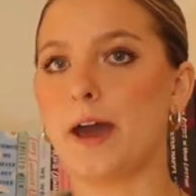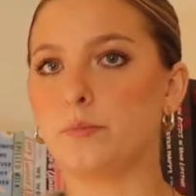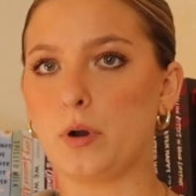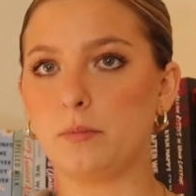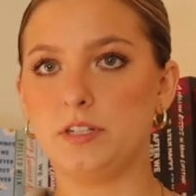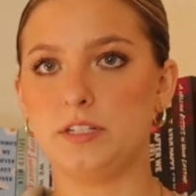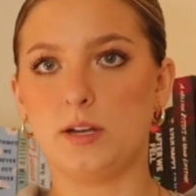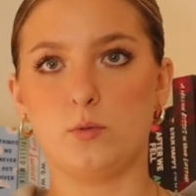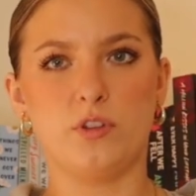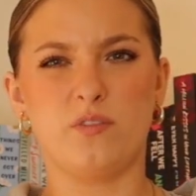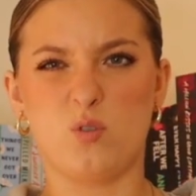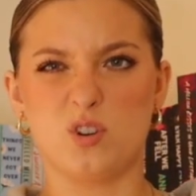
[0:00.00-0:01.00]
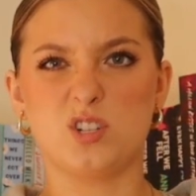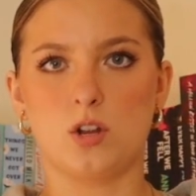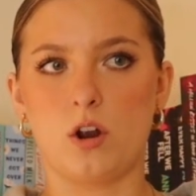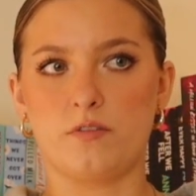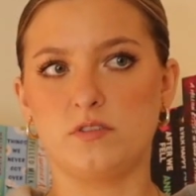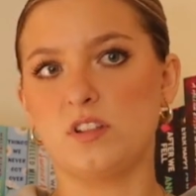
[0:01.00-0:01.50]
I'd probably stick with a 4
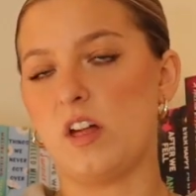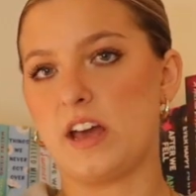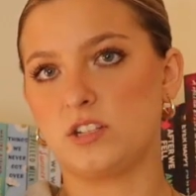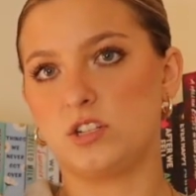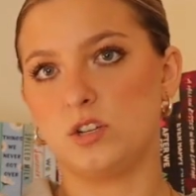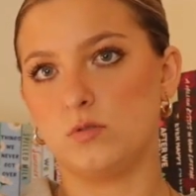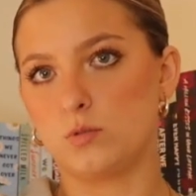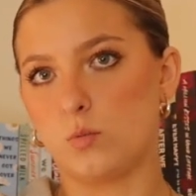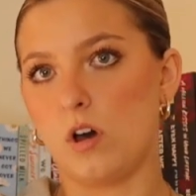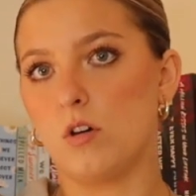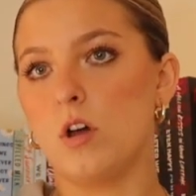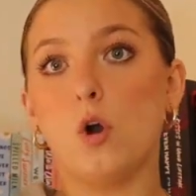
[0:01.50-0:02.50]
star for the last 2 as well.